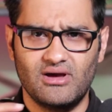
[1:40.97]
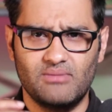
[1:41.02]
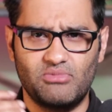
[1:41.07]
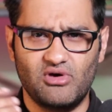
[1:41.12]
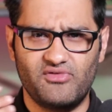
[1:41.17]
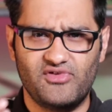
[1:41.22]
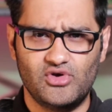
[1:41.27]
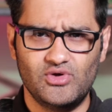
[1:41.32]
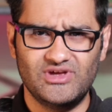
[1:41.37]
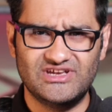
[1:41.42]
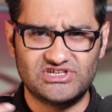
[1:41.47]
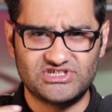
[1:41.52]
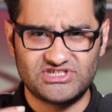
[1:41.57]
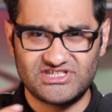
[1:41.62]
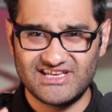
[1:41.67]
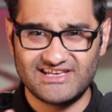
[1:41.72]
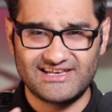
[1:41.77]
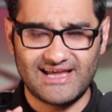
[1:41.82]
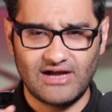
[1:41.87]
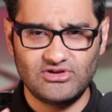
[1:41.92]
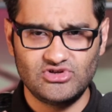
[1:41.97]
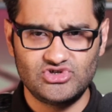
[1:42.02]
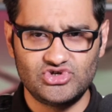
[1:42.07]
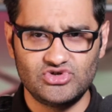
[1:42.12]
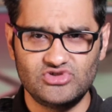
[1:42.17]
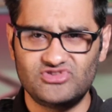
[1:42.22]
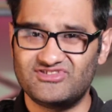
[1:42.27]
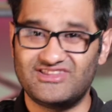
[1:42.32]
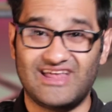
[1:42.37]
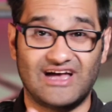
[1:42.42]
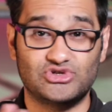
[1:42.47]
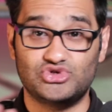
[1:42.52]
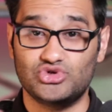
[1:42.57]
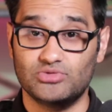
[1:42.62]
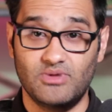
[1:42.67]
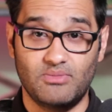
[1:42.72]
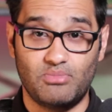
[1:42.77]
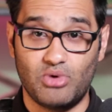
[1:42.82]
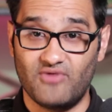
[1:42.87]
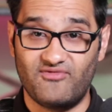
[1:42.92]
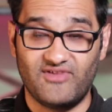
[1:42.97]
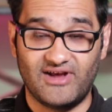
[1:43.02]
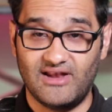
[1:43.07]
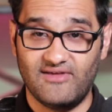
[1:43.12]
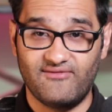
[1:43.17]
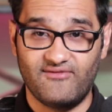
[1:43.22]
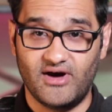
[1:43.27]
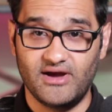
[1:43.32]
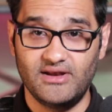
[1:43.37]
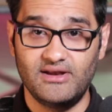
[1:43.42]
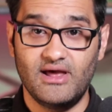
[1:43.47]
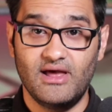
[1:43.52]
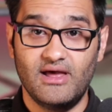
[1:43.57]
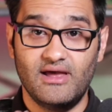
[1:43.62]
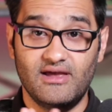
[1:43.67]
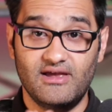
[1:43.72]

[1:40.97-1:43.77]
But if you're doing sit down shoots, that should be perfectly fine.